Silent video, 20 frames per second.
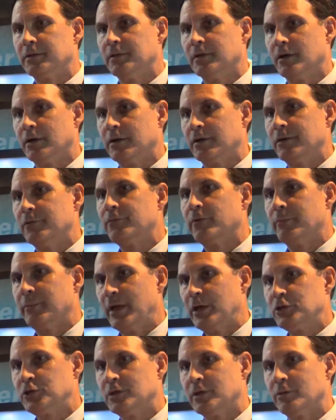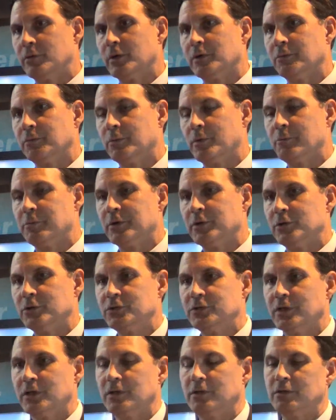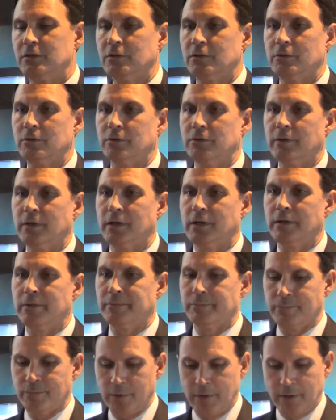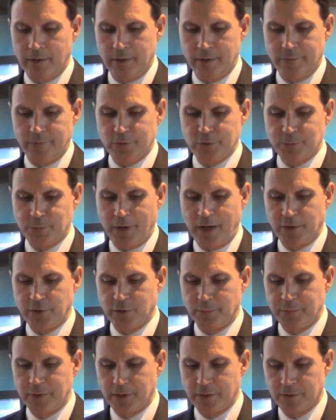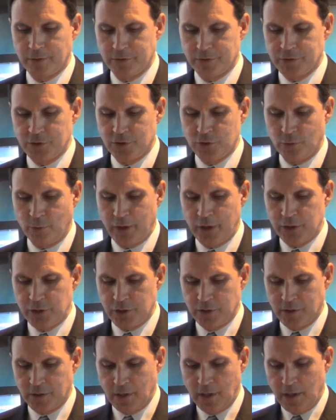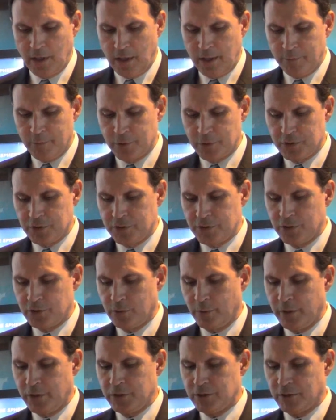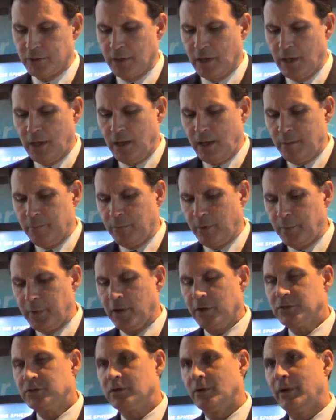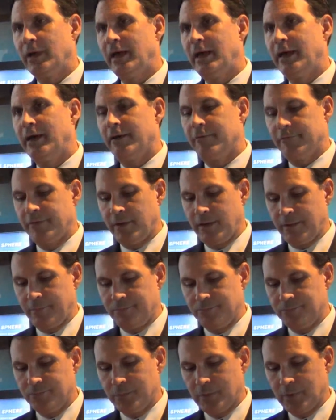our information that we're producing to respond to a particular situation, urgent situation. But we also have a